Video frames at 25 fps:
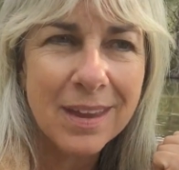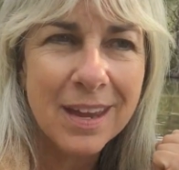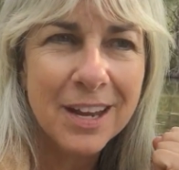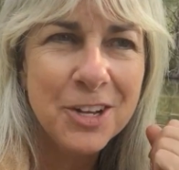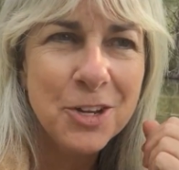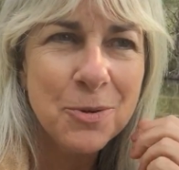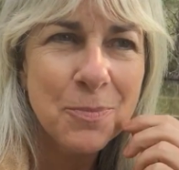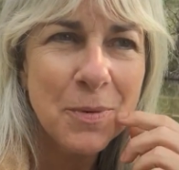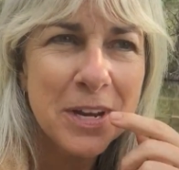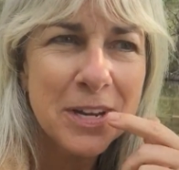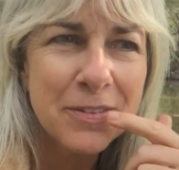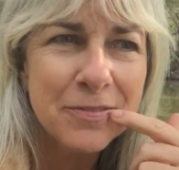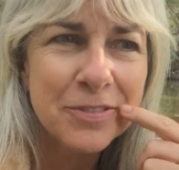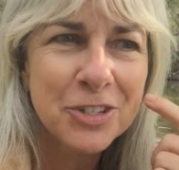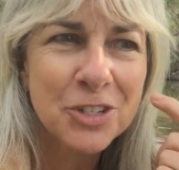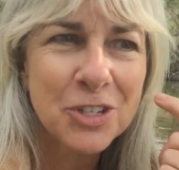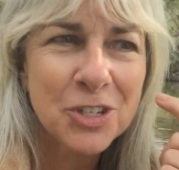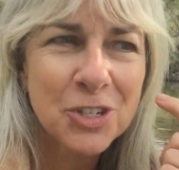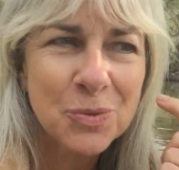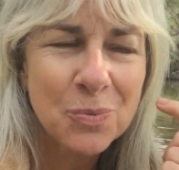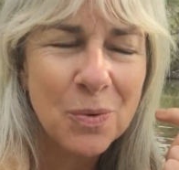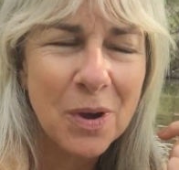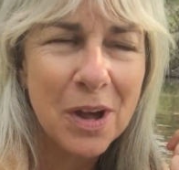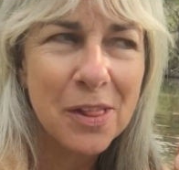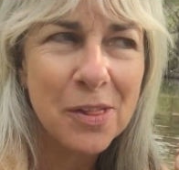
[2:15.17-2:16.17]
And you might even
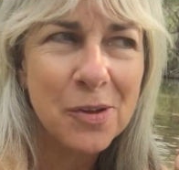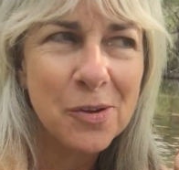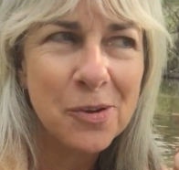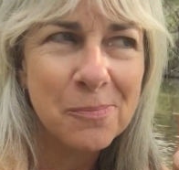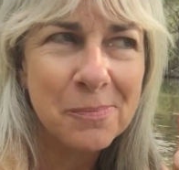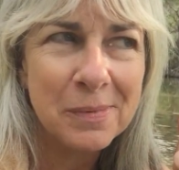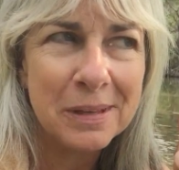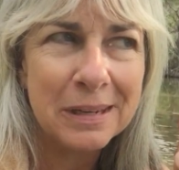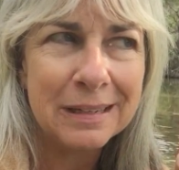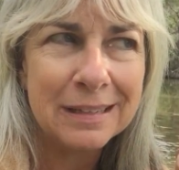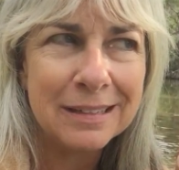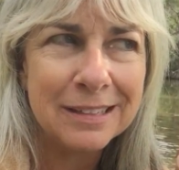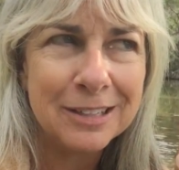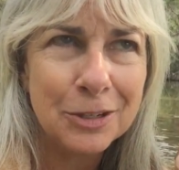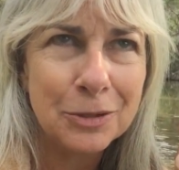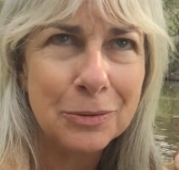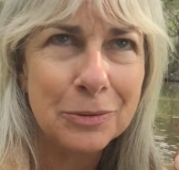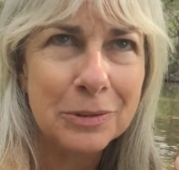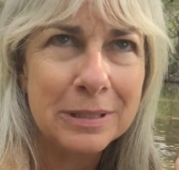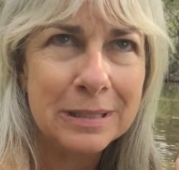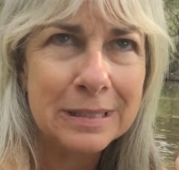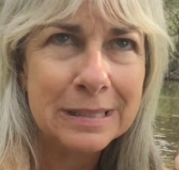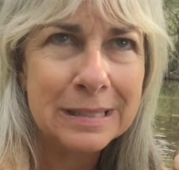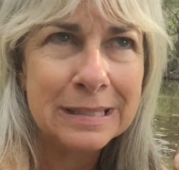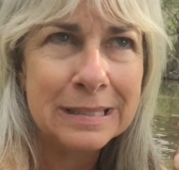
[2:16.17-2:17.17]
just swallow a minute and
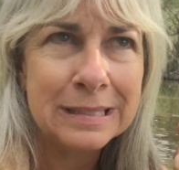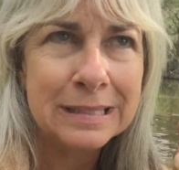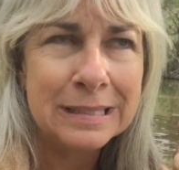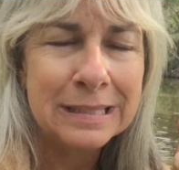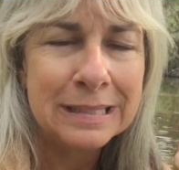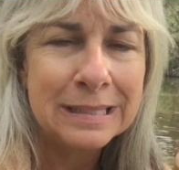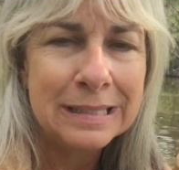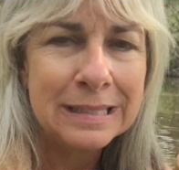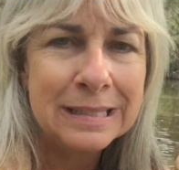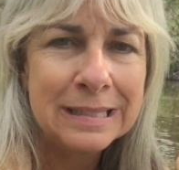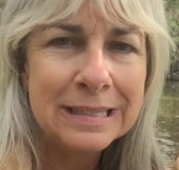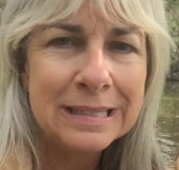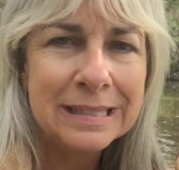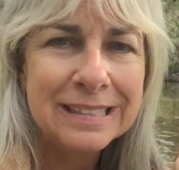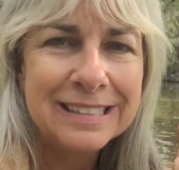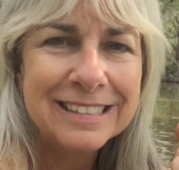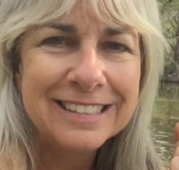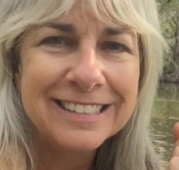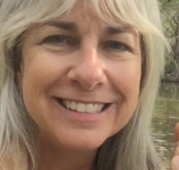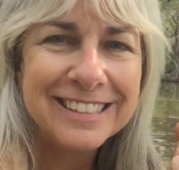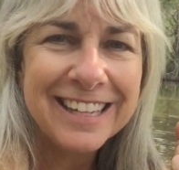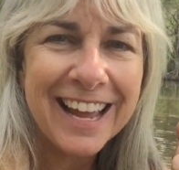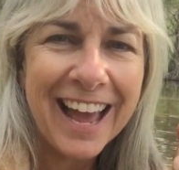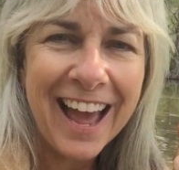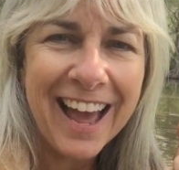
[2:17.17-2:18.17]
notice.
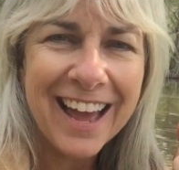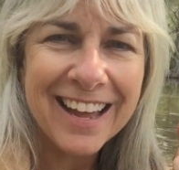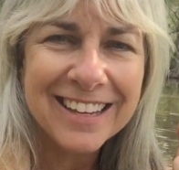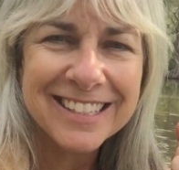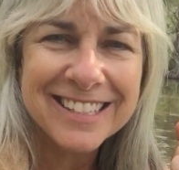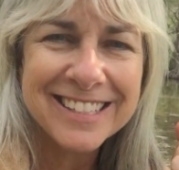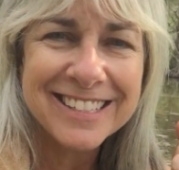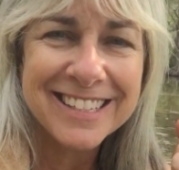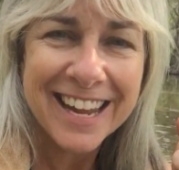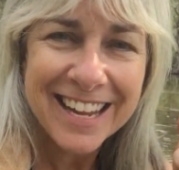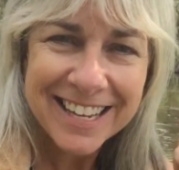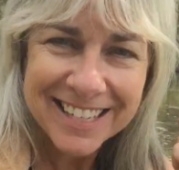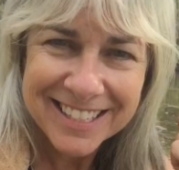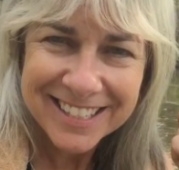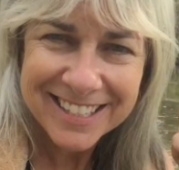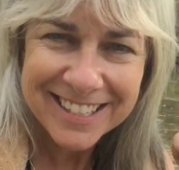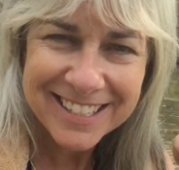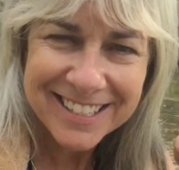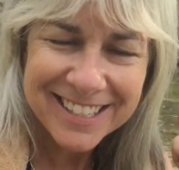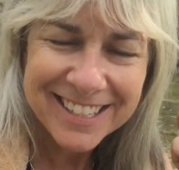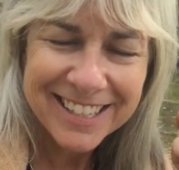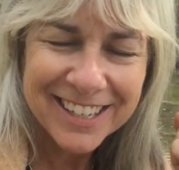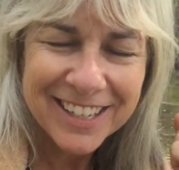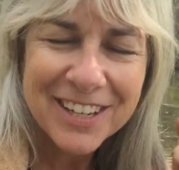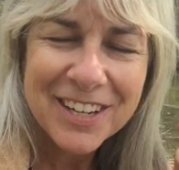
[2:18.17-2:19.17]
Yeah, it's
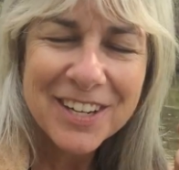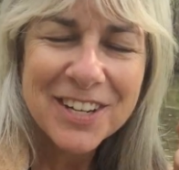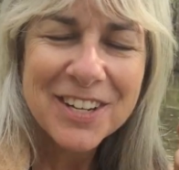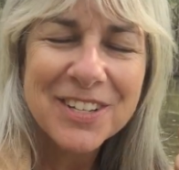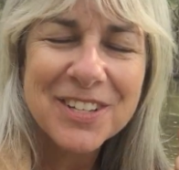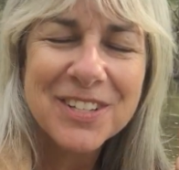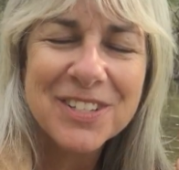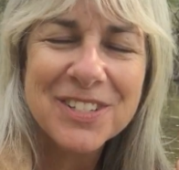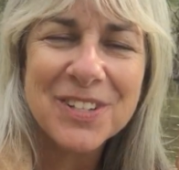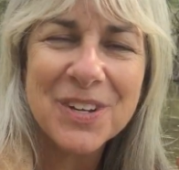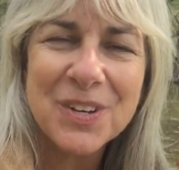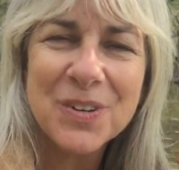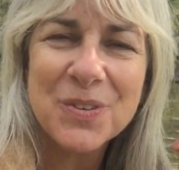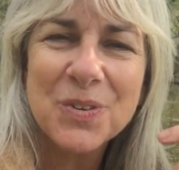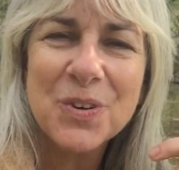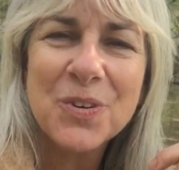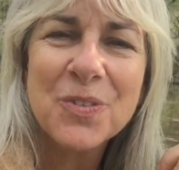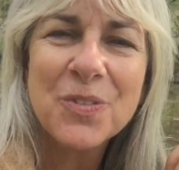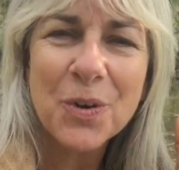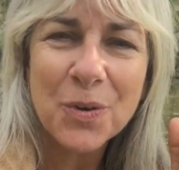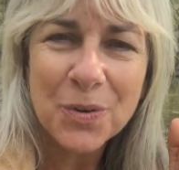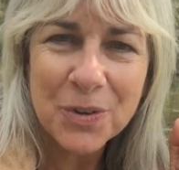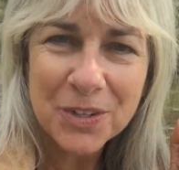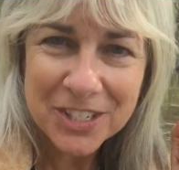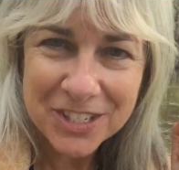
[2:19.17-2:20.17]
taste. So we'll
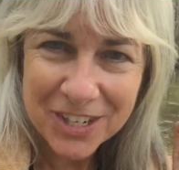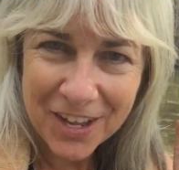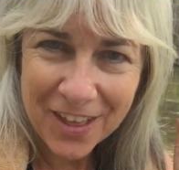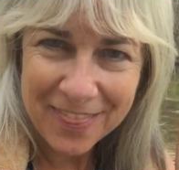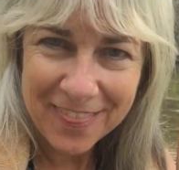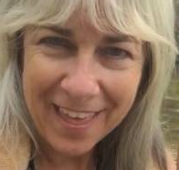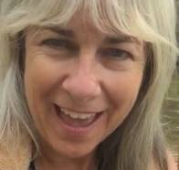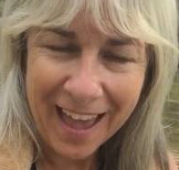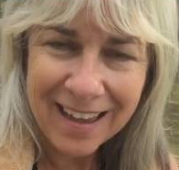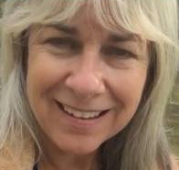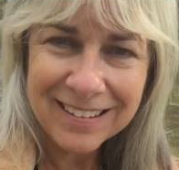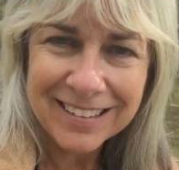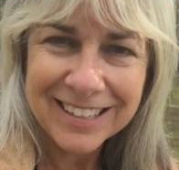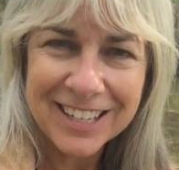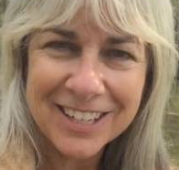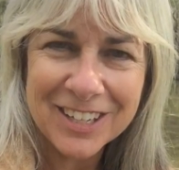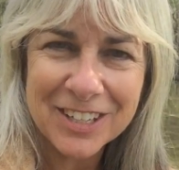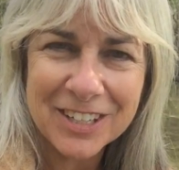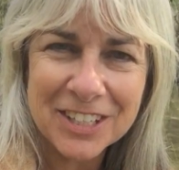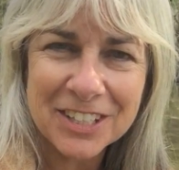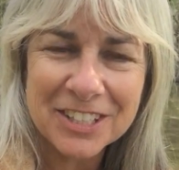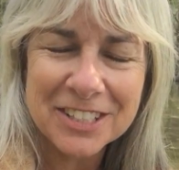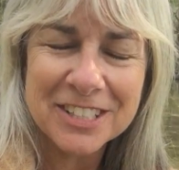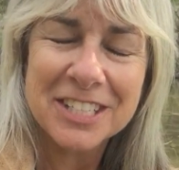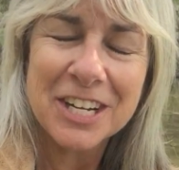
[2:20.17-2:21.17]
focus on that in
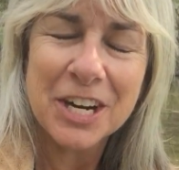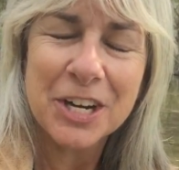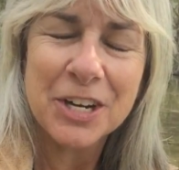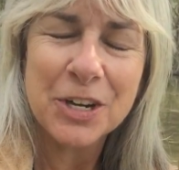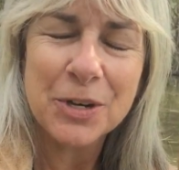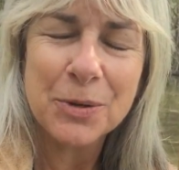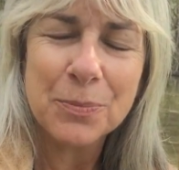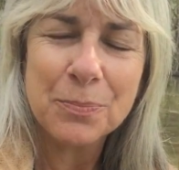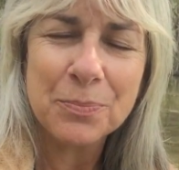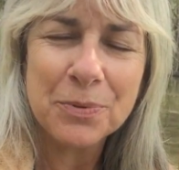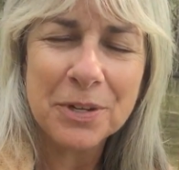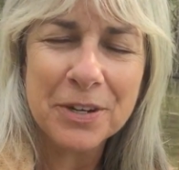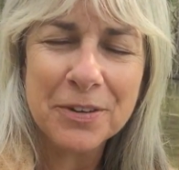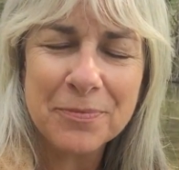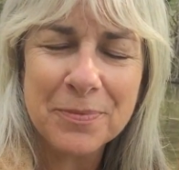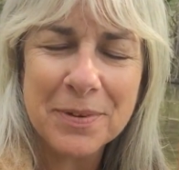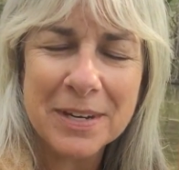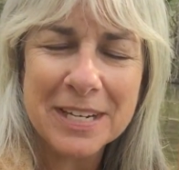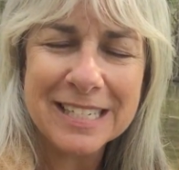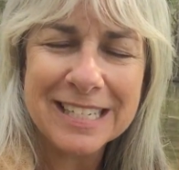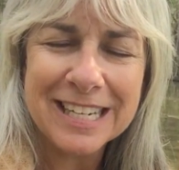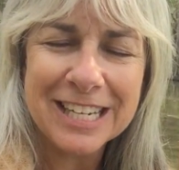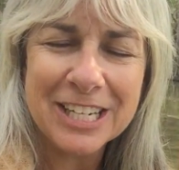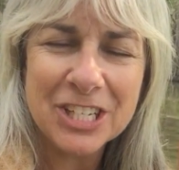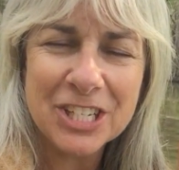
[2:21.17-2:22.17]
our brief
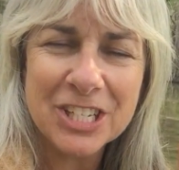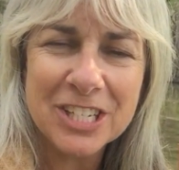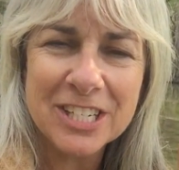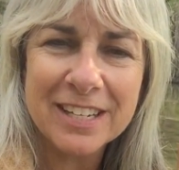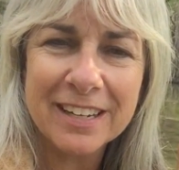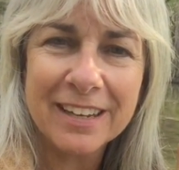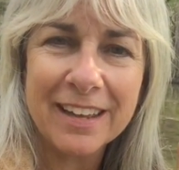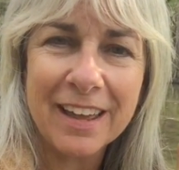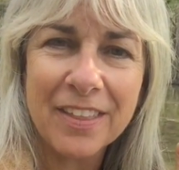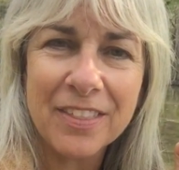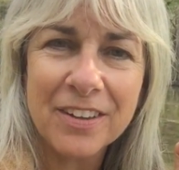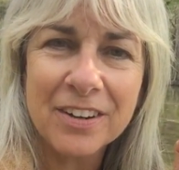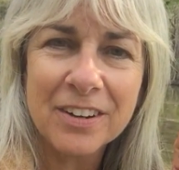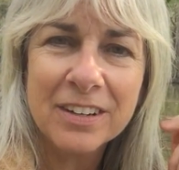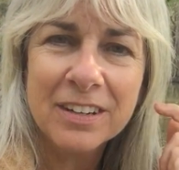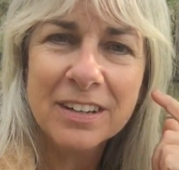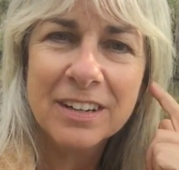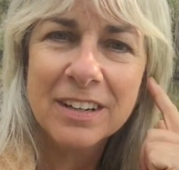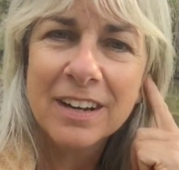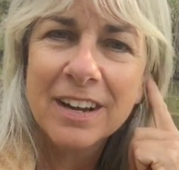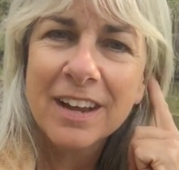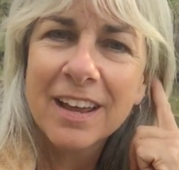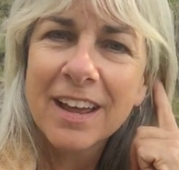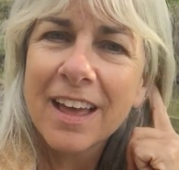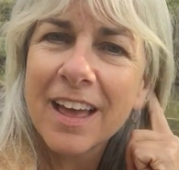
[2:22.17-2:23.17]
meditation together.
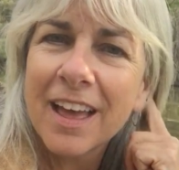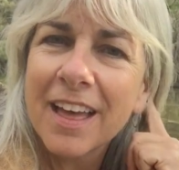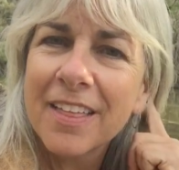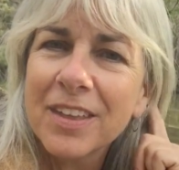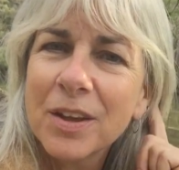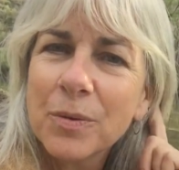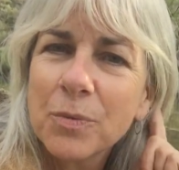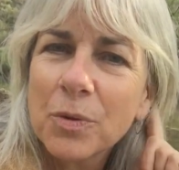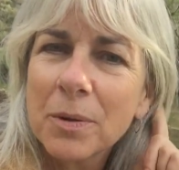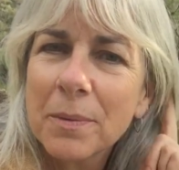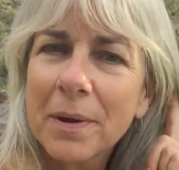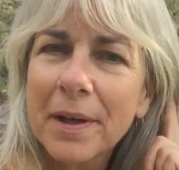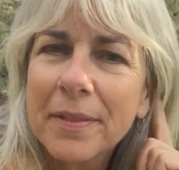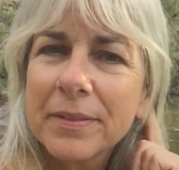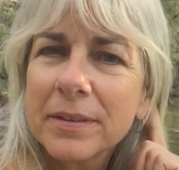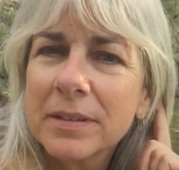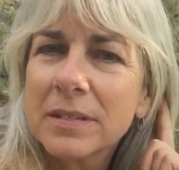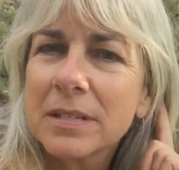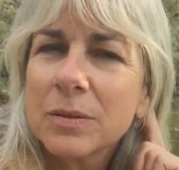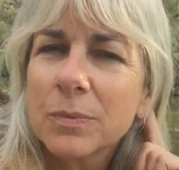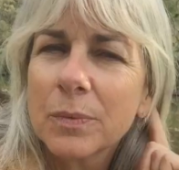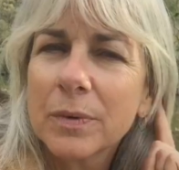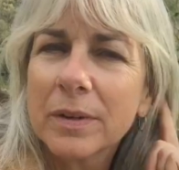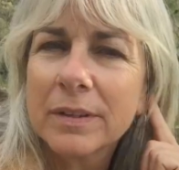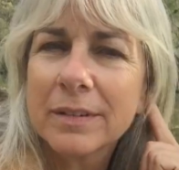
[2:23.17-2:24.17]
And then what about
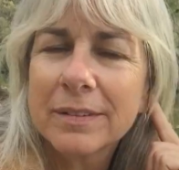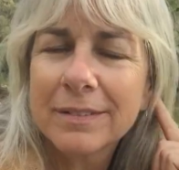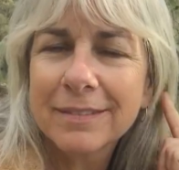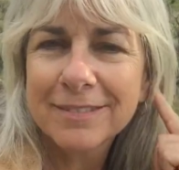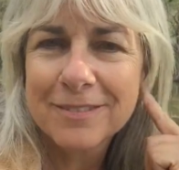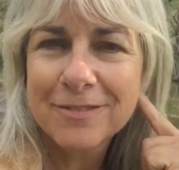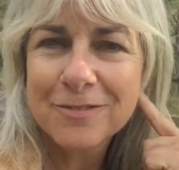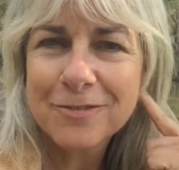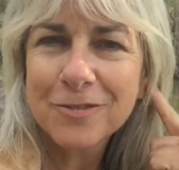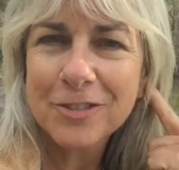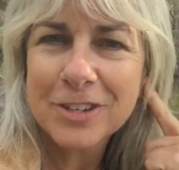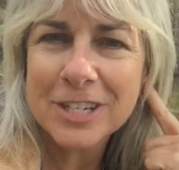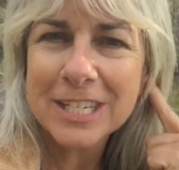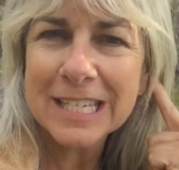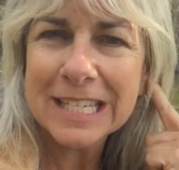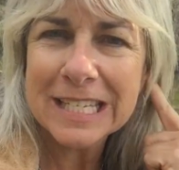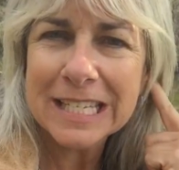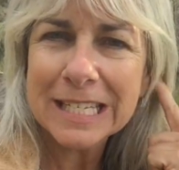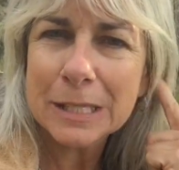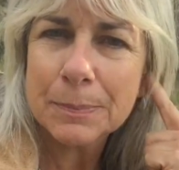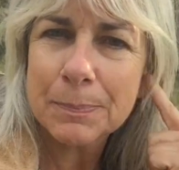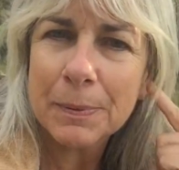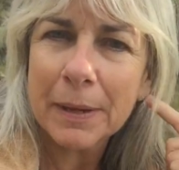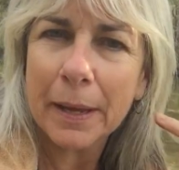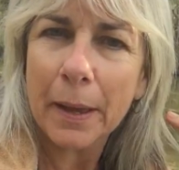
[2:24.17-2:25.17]
this one? What does
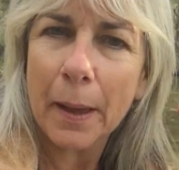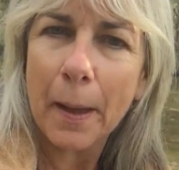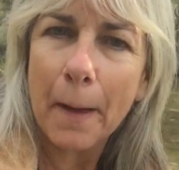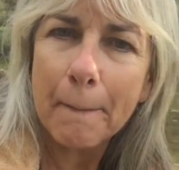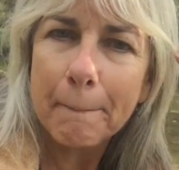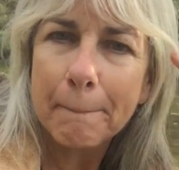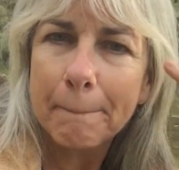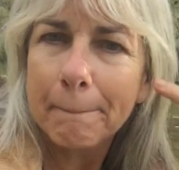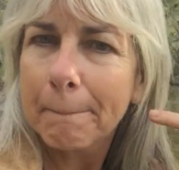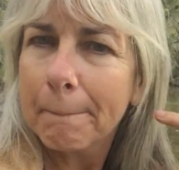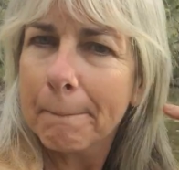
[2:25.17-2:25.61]
this pick up?